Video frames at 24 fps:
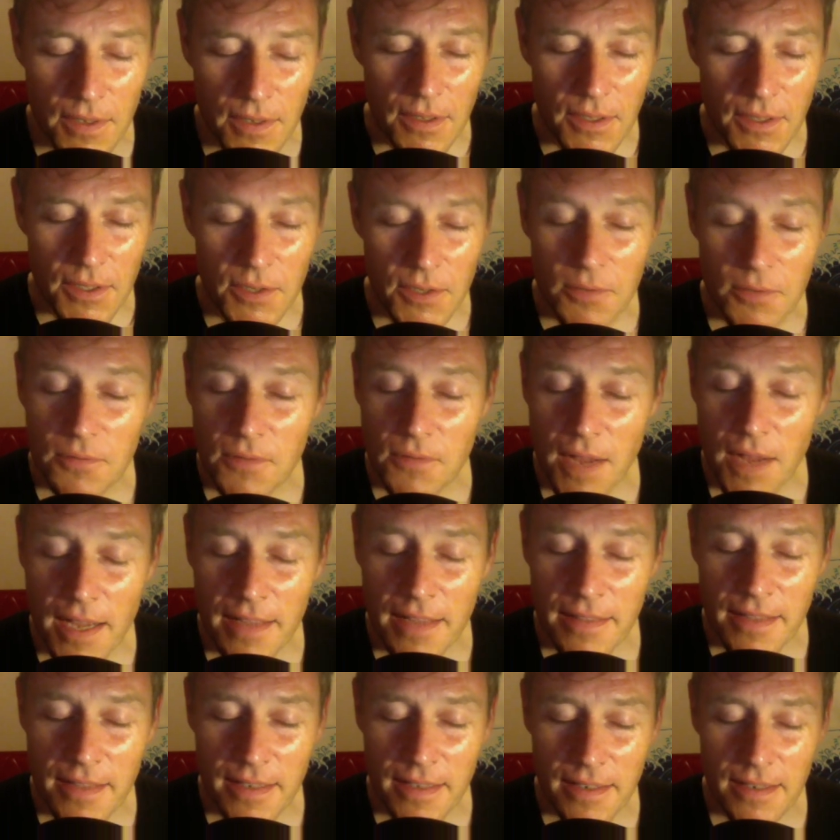you'll
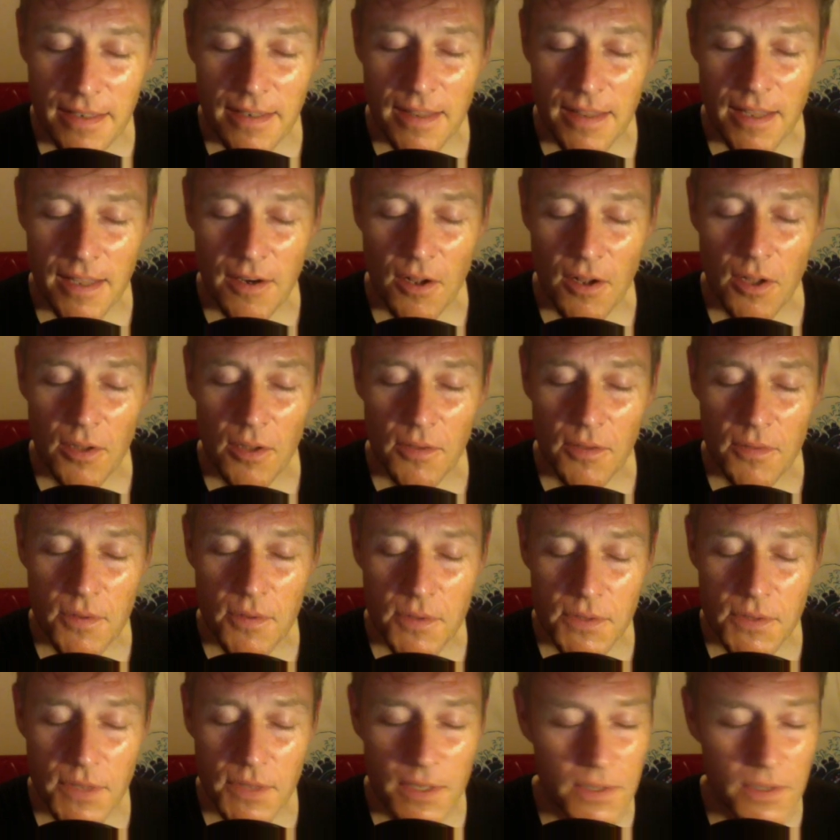find that all of
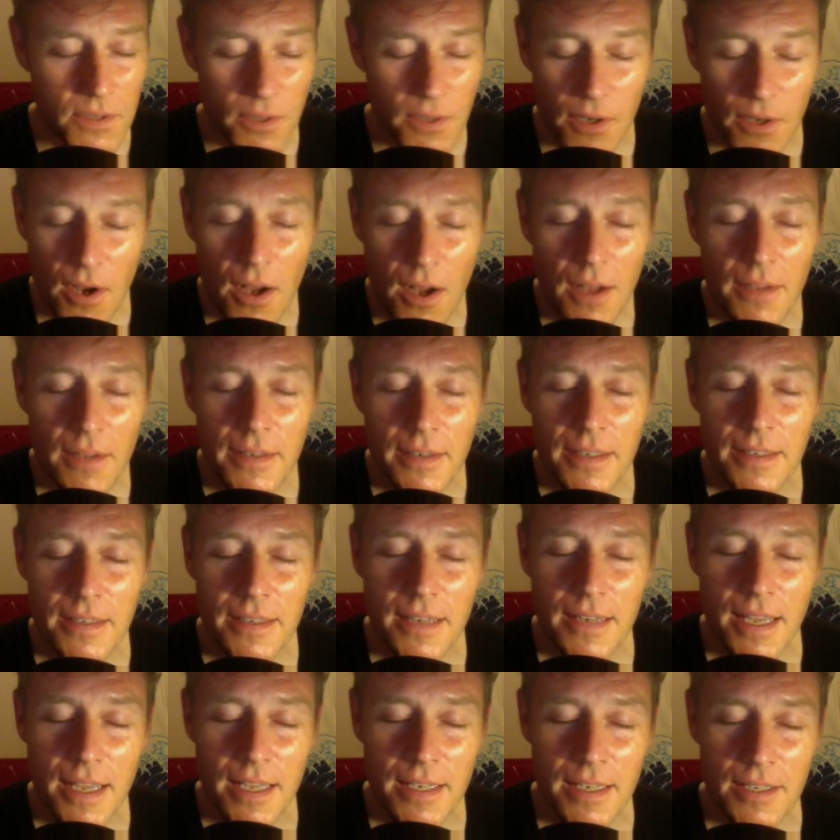those things are gone.
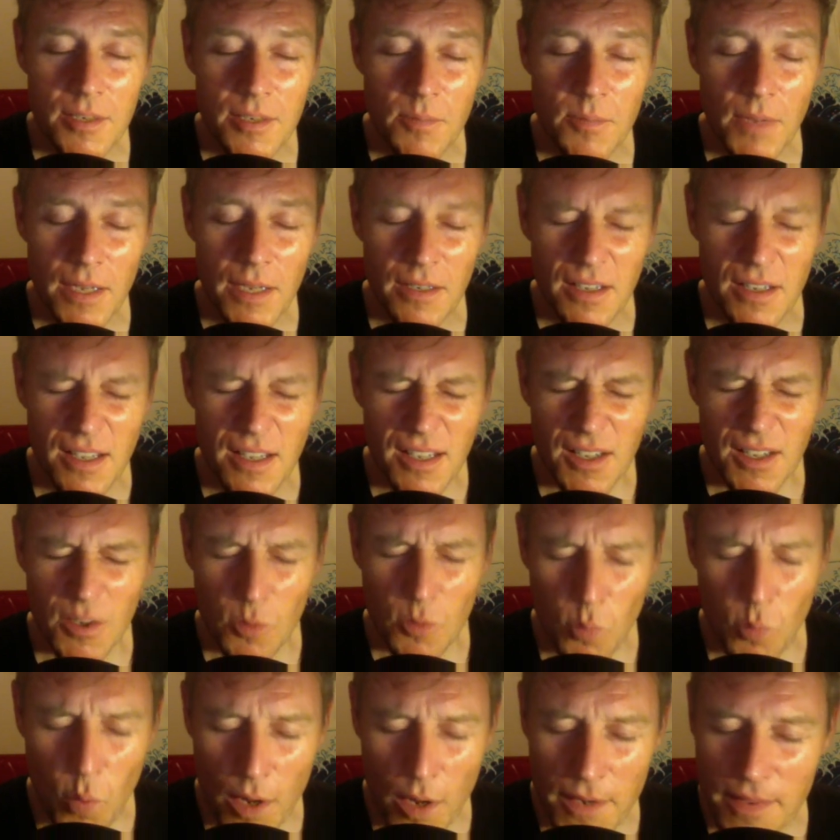And you might
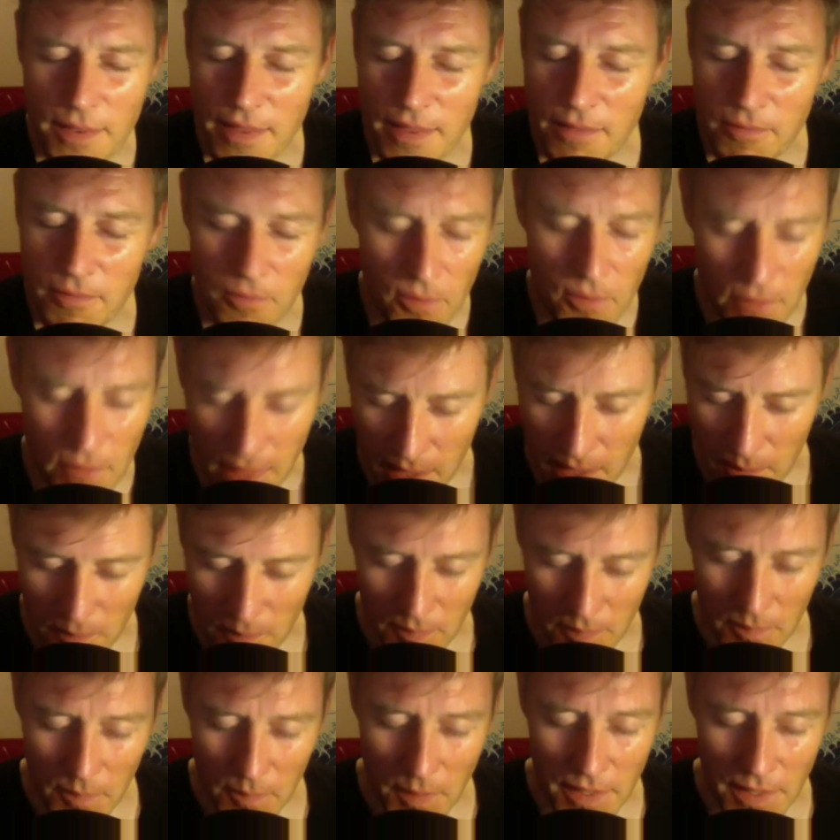want for
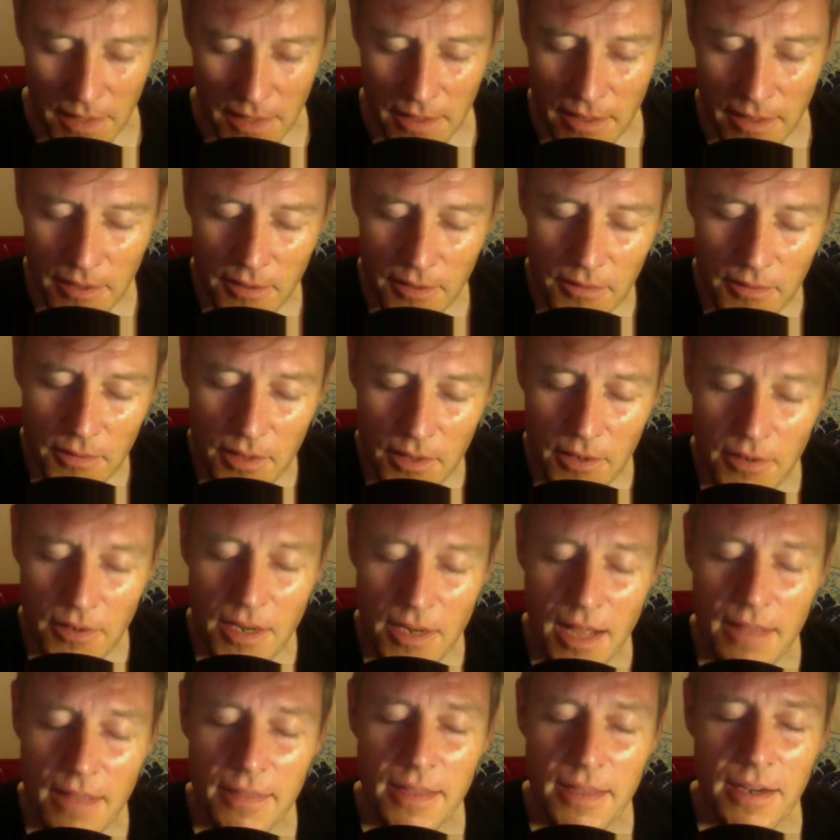them, but they're
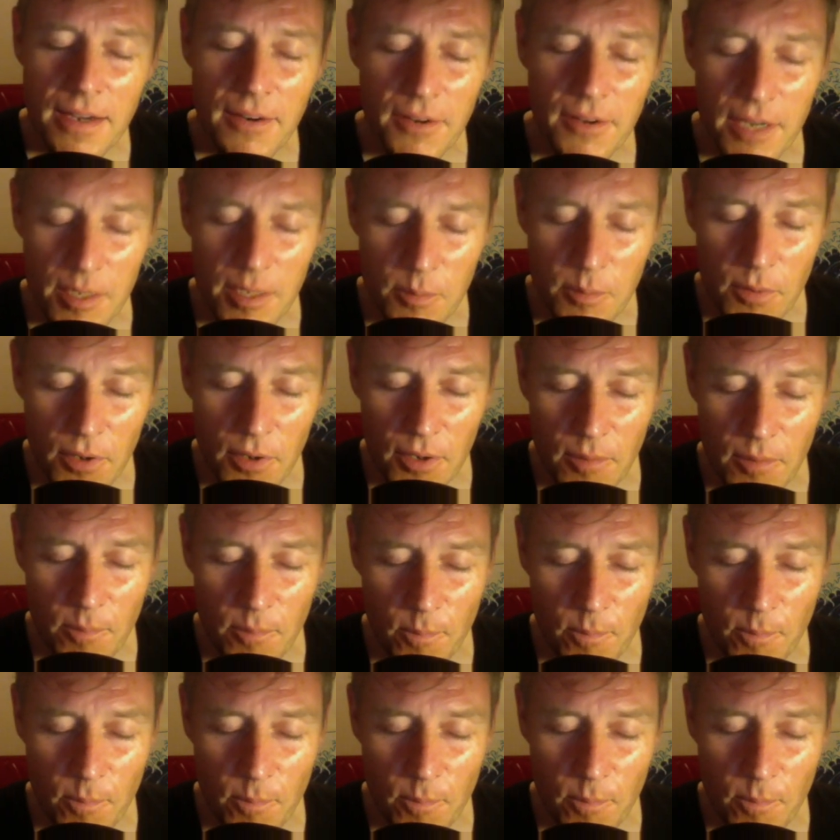not there anymore.